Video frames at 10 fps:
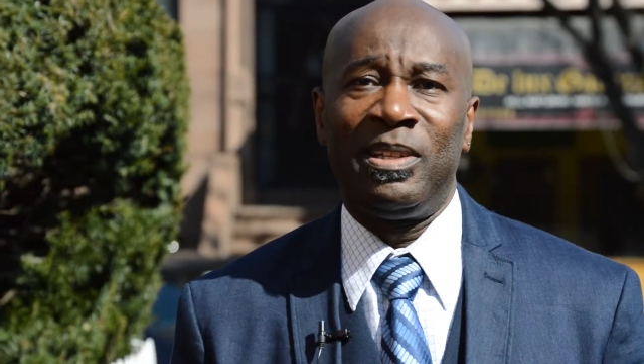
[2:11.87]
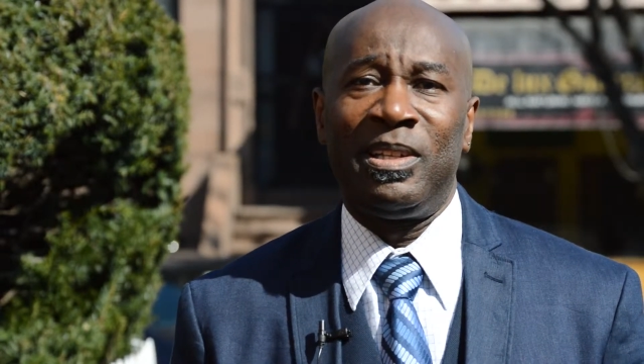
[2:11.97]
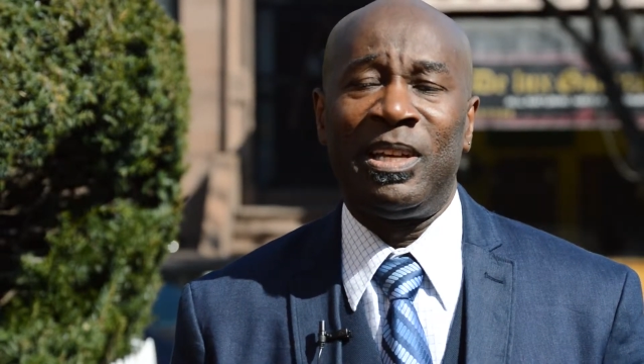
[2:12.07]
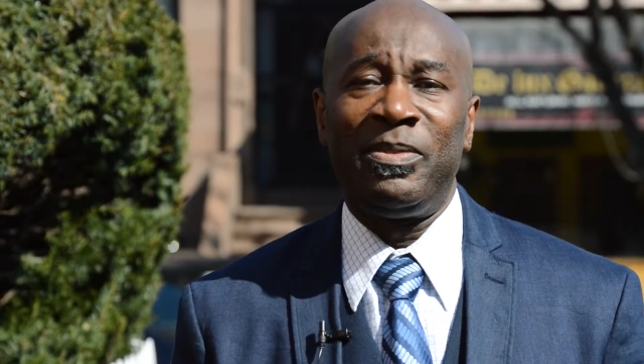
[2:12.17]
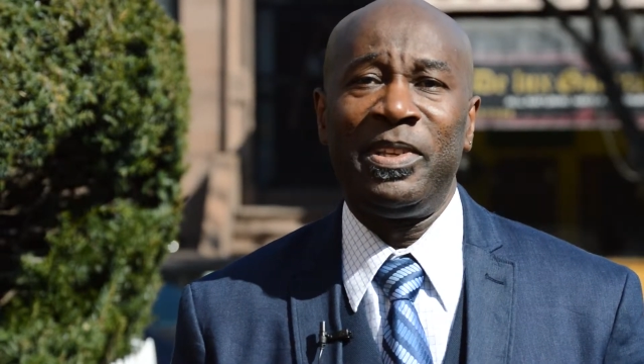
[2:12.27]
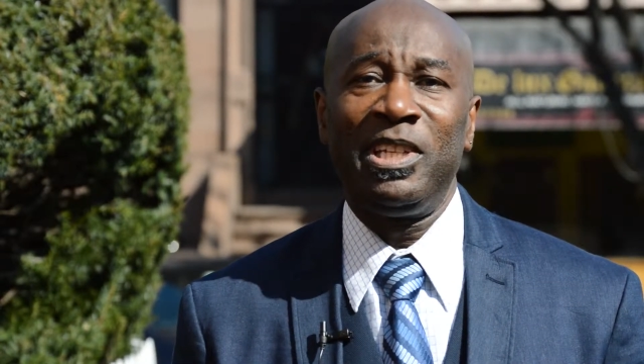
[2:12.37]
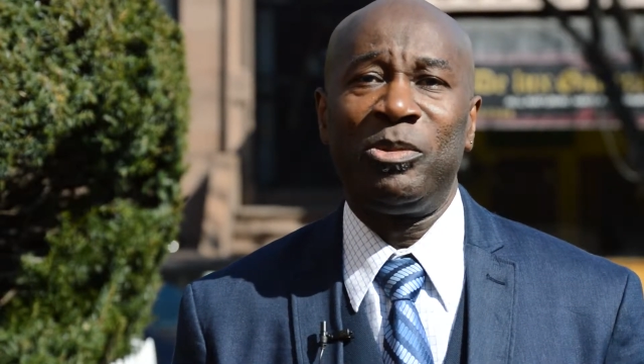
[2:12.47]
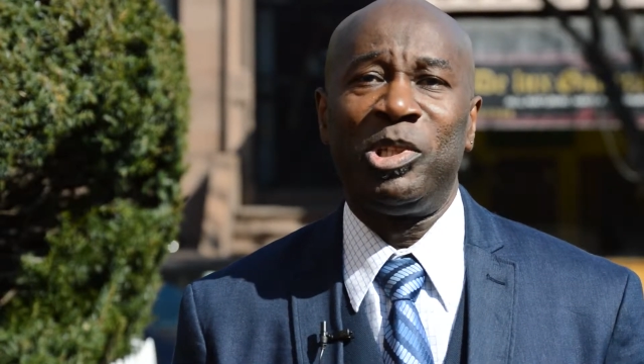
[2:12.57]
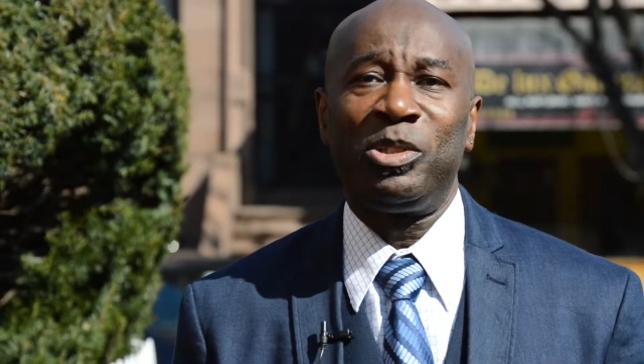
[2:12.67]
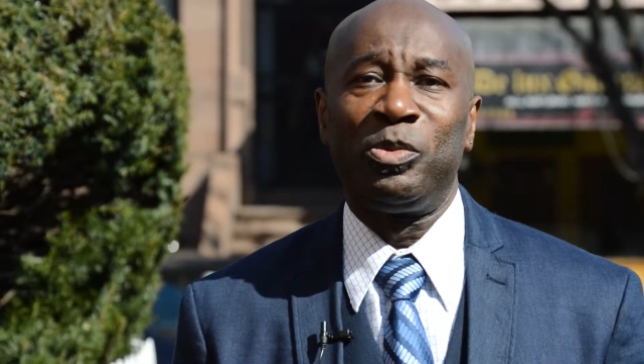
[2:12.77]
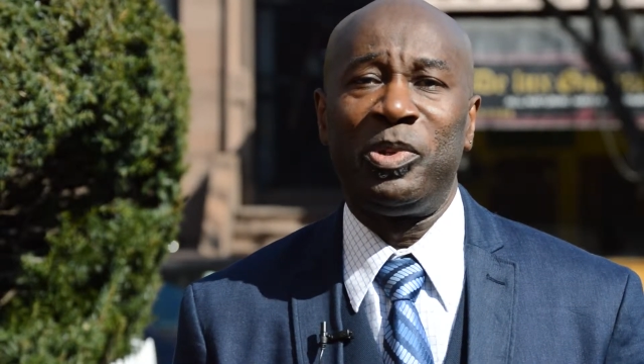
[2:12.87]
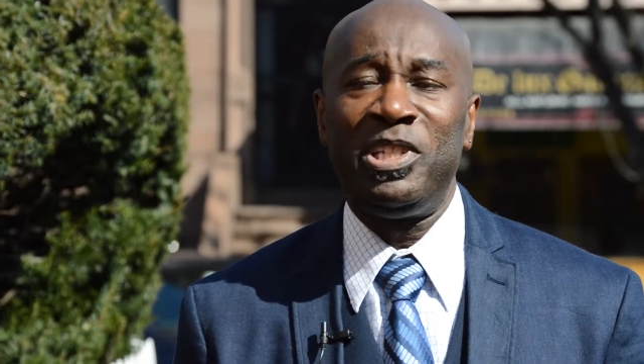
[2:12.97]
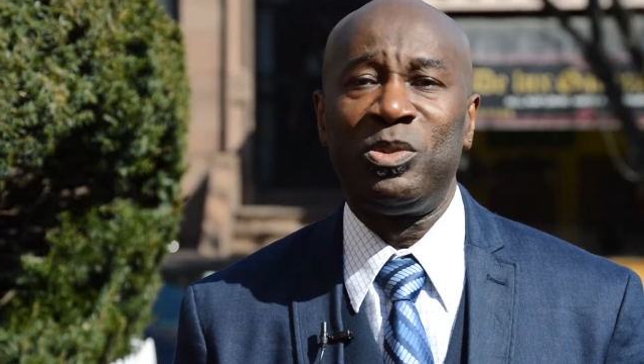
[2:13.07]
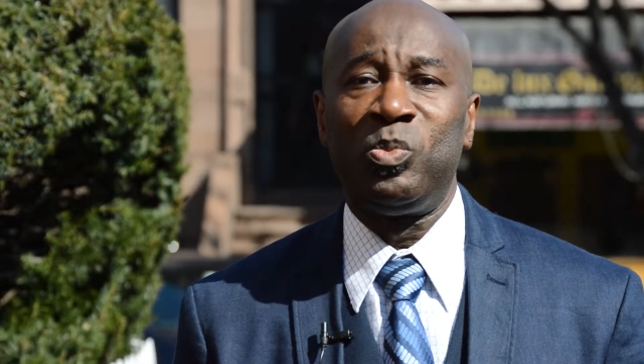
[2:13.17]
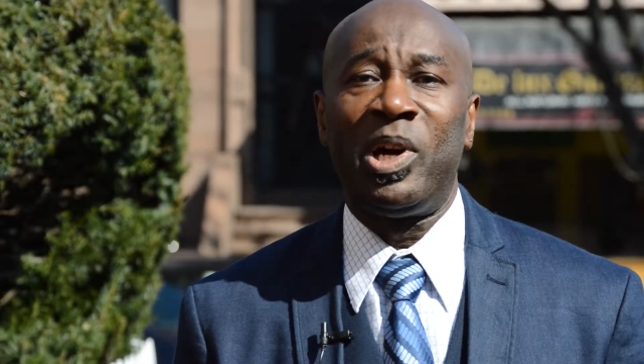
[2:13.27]
And think about the
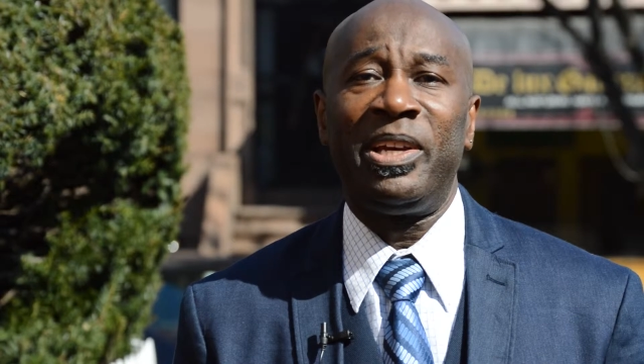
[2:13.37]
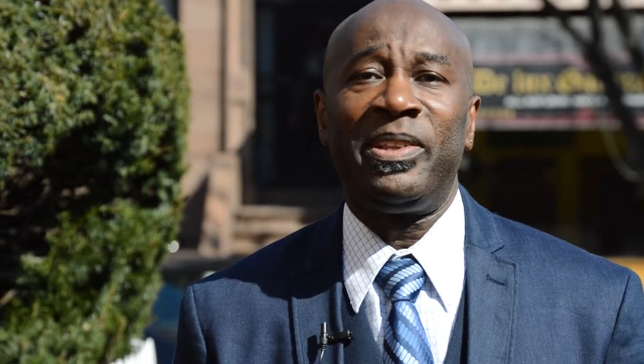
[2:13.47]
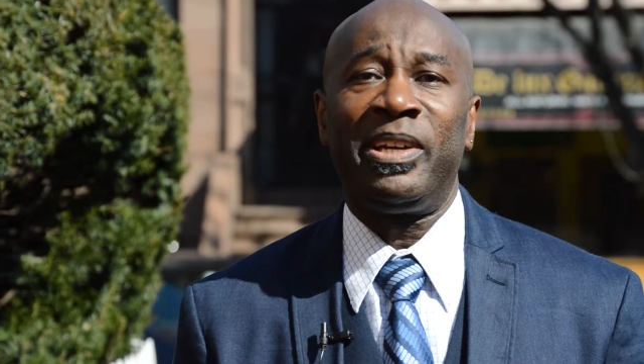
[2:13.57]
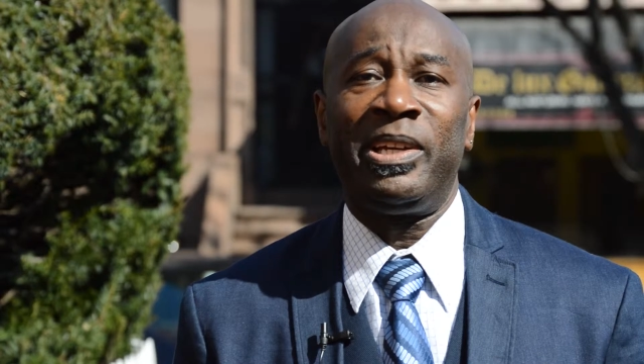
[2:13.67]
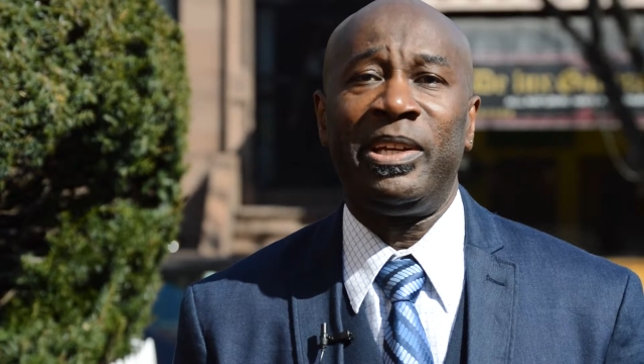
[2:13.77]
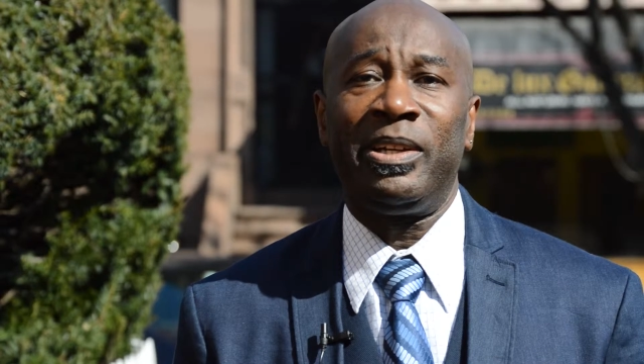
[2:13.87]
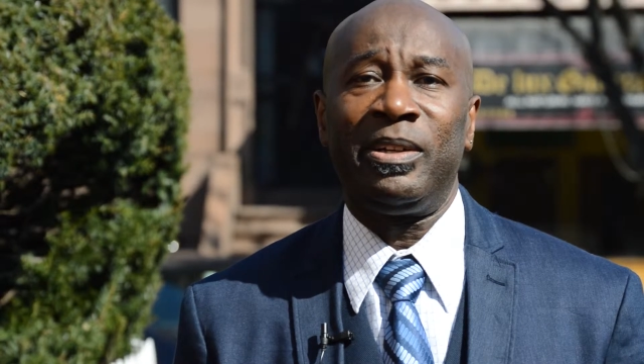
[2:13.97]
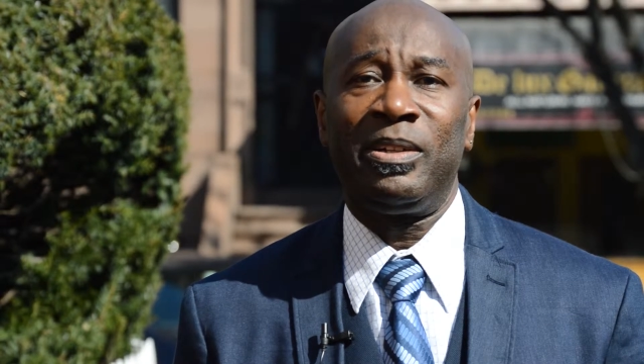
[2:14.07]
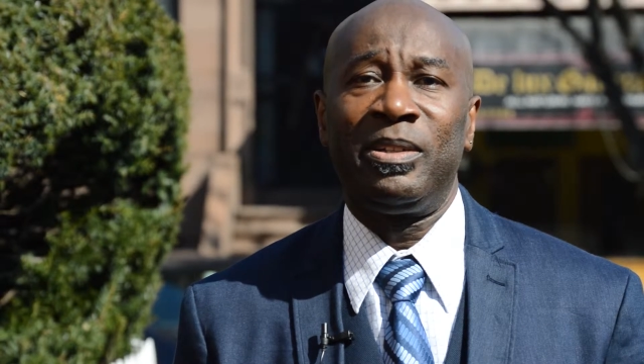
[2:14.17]
reason why they are here.